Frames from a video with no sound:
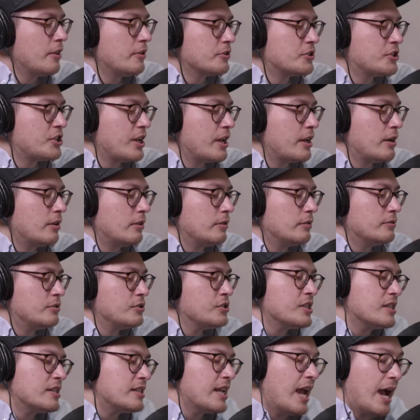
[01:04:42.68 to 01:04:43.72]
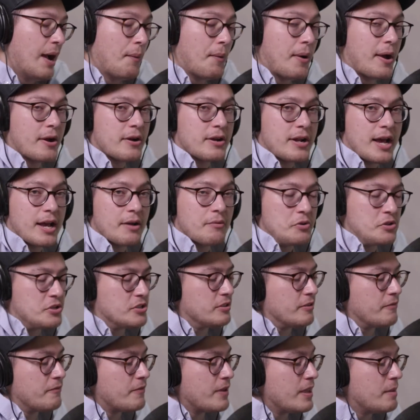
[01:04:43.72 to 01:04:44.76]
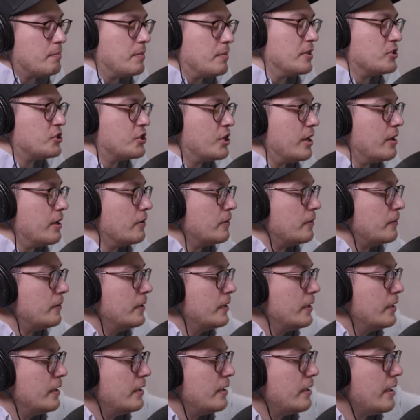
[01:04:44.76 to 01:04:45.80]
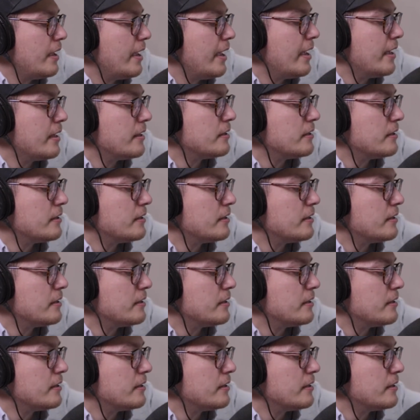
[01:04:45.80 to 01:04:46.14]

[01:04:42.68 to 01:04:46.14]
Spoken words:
channel, DIY or Die, which is a vaping channel. And